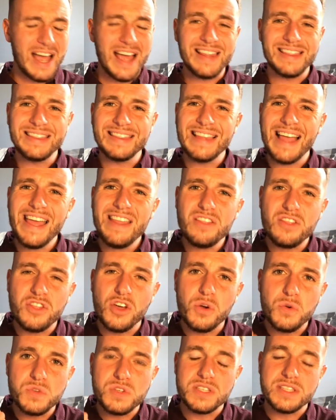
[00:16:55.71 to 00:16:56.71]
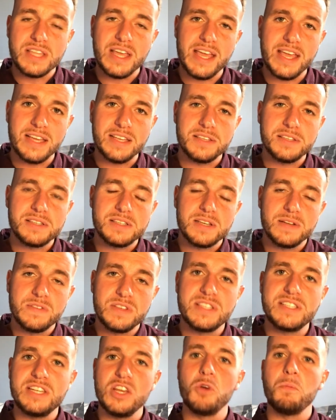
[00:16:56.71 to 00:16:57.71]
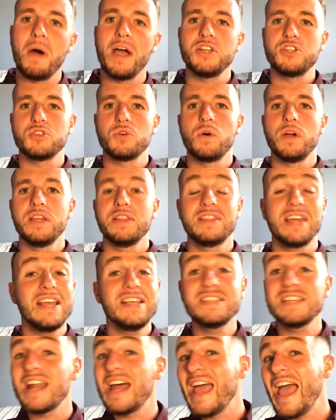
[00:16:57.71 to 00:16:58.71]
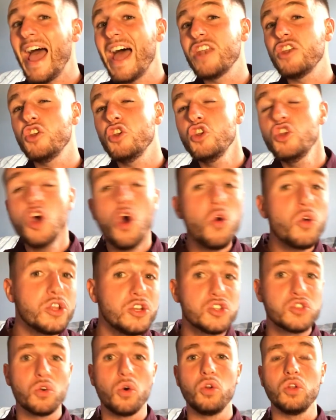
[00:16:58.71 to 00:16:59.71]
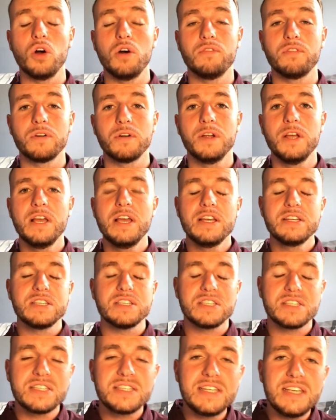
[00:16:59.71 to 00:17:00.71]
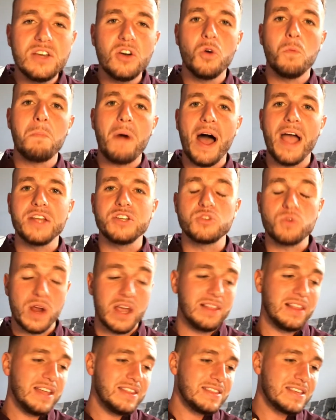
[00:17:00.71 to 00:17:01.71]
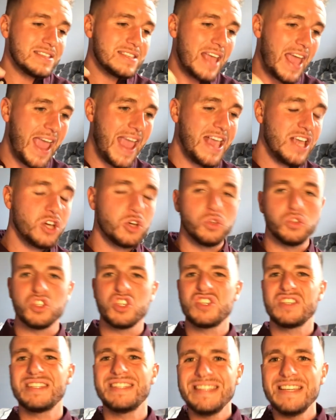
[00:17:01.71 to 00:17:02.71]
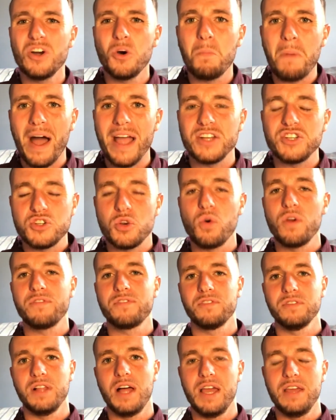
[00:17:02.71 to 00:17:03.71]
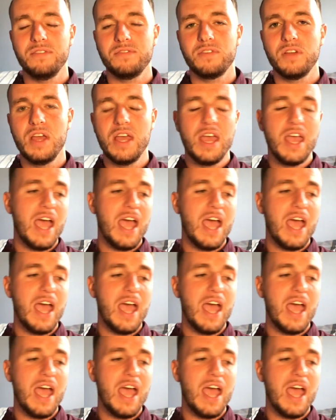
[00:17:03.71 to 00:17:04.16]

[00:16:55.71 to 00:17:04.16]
I let those things steal my joy. Things that I had no control over to steal my joy. I let this ankle steal my joy for life.